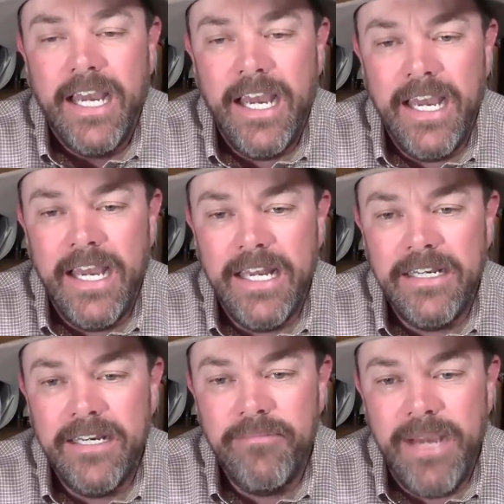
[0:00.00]

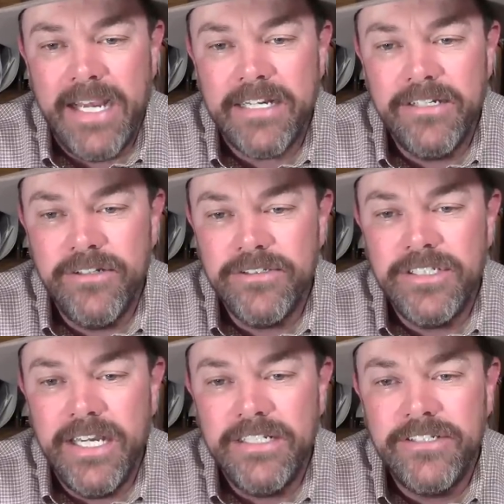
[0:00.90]
And back in those
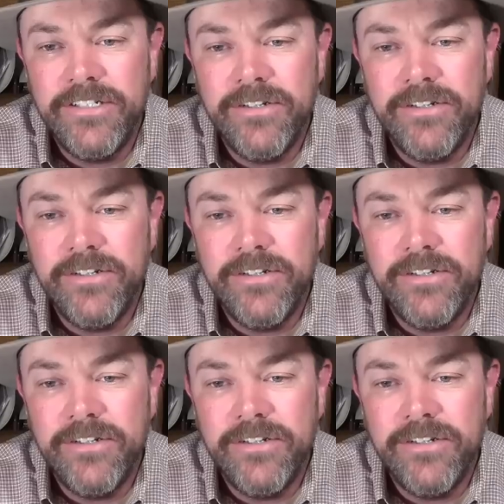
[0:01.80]
days,